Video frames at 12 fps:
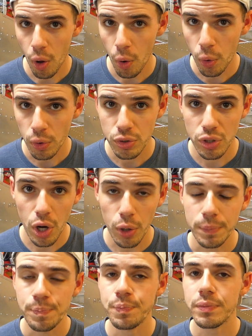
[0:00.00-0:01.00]
hole.
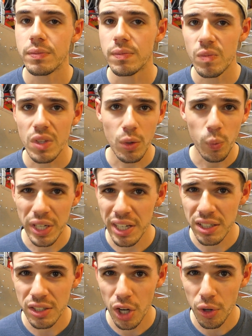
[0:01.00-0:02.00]
So we
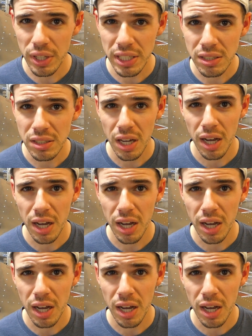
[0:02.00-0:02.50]
didn't know this.